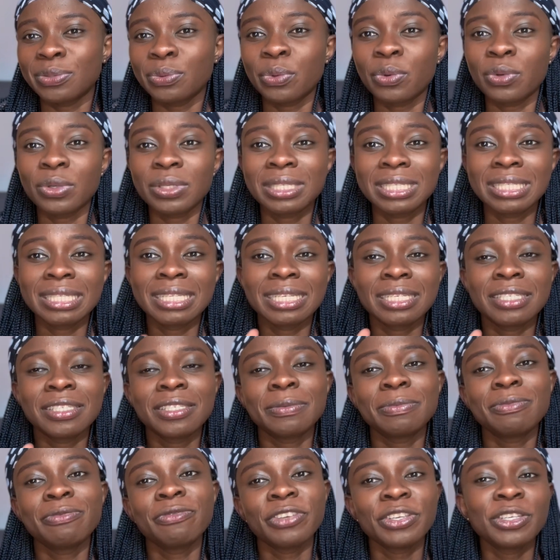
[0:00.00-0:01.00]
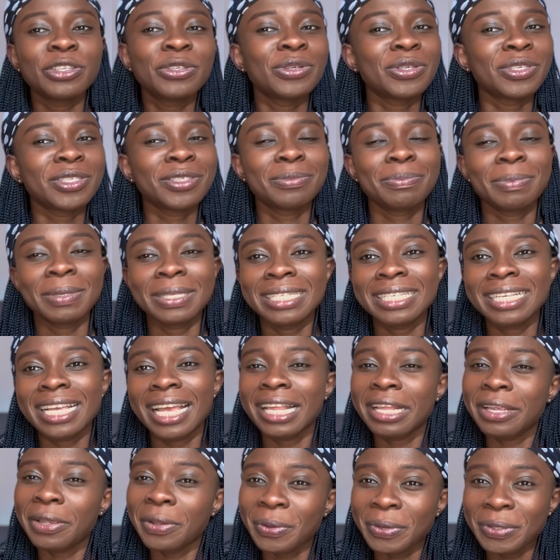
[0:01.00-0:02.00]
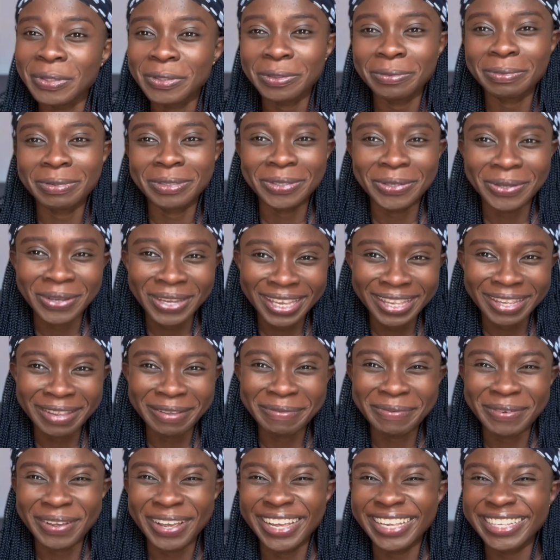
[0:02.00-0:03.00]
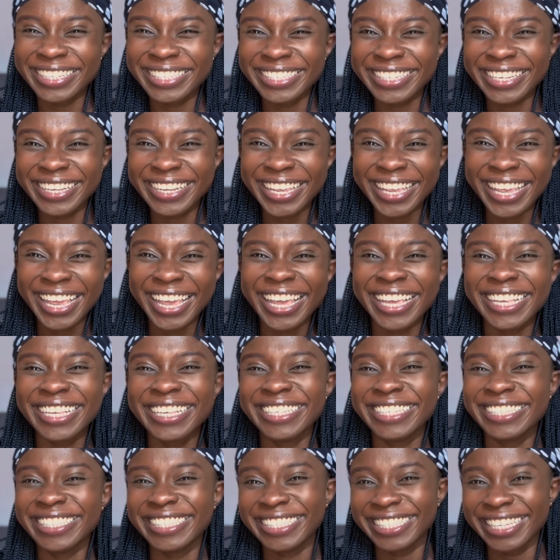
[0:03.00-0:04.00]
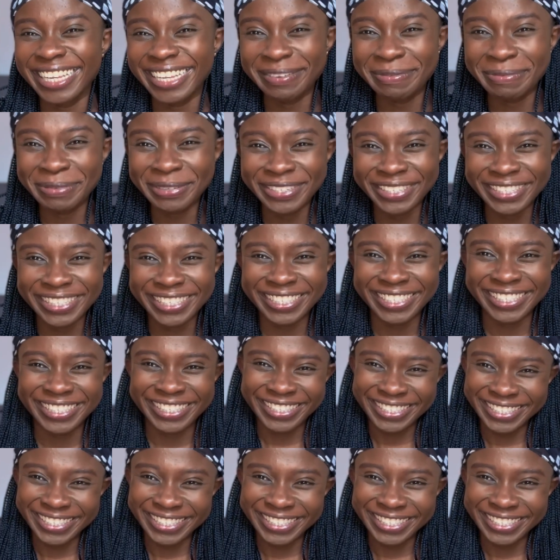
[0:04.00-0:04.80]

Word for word: what this video is basically going to be talking about okay stick foods.